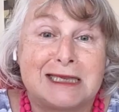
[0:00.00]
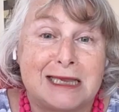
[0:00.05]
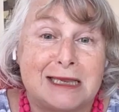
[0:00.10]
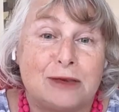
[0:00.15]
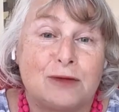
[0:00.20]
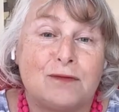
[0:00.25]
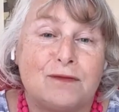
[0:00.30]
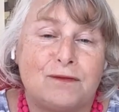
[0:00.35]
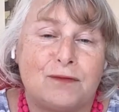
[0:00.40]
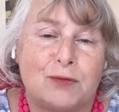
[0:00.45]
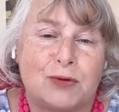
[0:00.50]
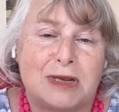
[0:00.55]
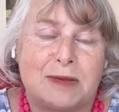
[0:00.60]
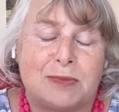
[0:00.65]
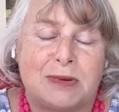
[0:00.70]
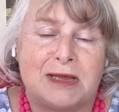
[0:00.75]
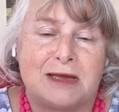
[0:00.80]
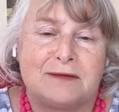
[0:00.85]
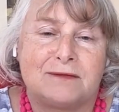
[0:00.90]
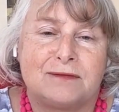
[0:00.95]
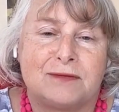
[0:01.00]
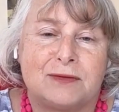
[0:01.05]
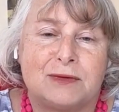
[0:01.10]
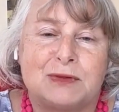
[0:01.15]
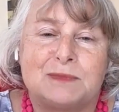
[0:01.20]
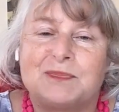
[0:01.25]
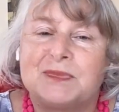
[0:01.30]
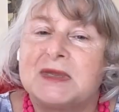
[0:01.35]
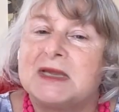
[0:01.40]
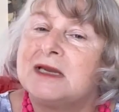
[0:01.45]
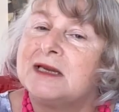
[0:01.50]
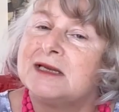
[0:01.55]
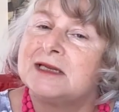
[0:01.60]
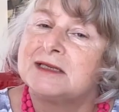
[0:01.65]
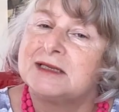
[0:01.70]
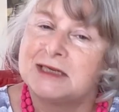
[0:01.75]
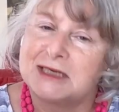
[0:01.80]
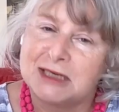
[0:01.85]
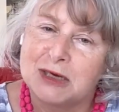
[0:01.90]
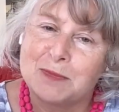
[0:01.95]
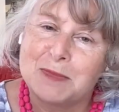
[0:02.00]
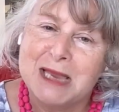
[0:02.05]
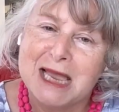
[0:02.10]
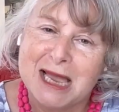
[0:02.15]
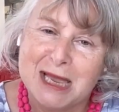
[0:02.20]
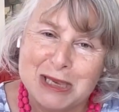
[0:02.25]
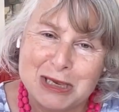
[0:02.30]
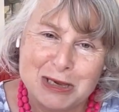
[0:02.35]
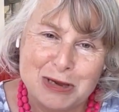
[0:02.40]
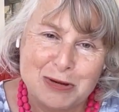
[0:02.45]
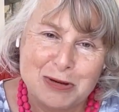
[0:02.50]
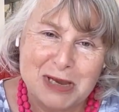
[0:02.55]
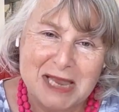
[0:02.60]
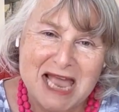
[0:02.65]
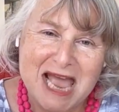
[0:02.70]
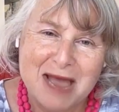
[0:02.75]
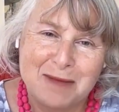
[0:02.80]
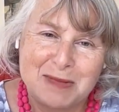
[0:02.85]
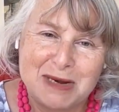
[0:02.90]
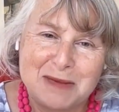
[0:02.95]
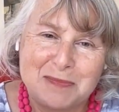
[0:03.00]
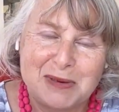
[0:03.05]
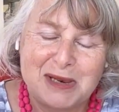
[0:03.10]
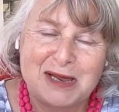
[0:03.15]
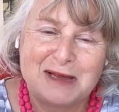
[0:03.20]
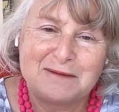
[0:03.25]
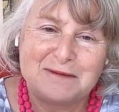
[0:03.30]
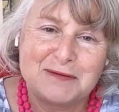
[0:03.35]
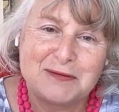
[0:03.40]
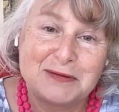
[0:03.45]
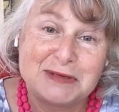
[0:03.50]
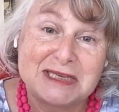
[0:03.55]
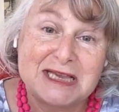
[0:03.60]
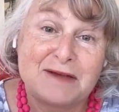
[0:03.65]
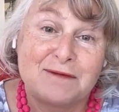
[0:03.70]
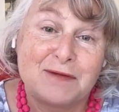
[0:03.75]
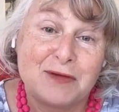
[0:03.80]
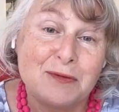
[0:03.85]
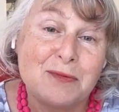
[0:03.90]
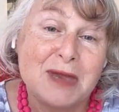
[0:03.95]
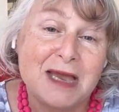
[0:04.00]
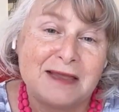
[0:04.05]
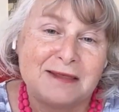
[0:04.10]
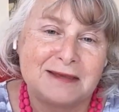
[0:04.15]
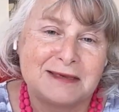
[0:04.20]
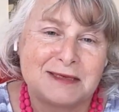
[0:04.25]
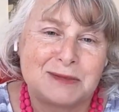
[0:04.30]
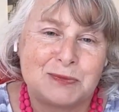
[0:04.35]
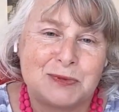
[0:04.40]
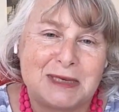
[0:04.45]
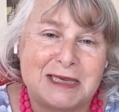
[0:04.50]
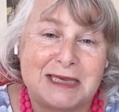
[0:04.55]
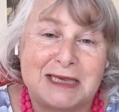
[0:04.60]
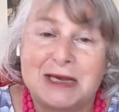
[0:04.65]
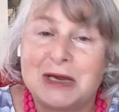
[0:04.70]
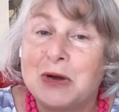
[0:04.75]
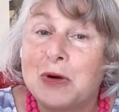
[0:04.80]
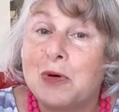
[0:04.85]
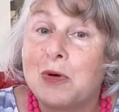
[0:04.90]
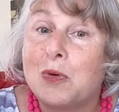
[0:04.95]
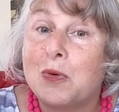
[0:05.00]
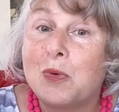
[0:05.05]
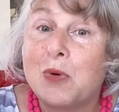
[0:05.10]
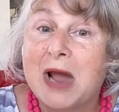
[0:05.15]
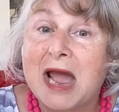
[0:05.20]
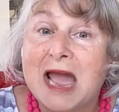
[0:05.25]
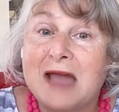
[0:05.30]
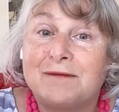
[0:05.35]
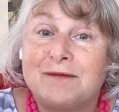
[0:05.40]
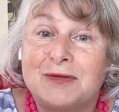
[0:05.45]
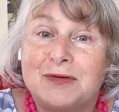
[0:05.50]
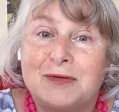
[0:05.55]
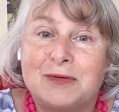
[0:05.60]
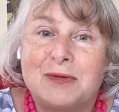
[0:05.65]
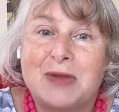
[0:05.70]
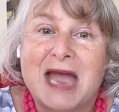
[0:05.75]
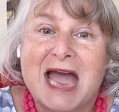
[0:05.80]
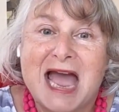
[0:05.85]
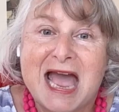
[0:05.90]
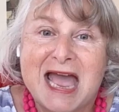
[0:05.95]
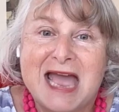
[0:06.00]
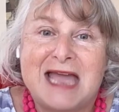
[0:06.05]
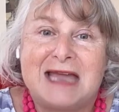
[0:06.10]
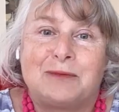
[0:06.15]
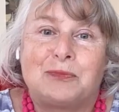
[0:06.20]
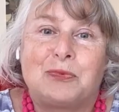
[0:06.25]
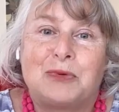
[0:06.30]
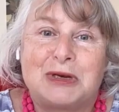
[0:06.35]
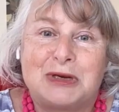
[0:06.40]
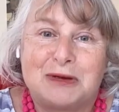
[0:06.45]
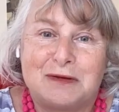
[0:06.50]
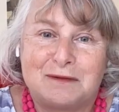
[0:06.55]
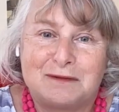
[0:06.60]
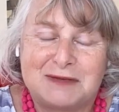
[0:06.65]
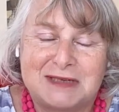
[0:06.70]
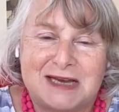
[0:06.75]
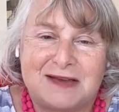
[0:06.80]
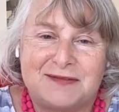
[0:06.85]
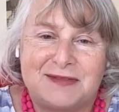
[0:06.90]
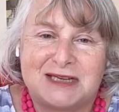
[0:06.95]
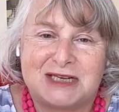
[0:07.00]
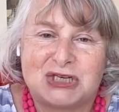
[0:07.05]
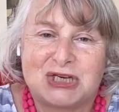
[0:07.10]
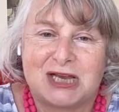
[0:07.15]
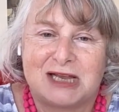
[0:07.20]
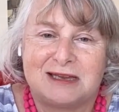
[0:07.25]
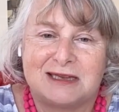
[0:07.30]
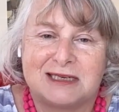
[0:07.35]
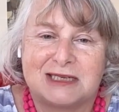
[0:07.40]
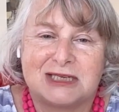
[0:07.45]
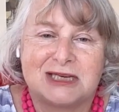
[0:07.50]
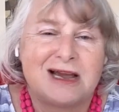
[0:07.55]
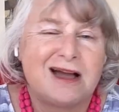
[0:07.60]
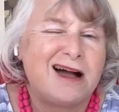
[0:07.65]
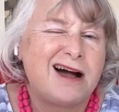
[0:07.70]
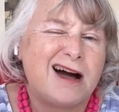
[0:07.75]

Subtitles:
get your 40 plant food. So tell me how you're going. How many plant foods have you had this week, or have you had when you've done the challenge?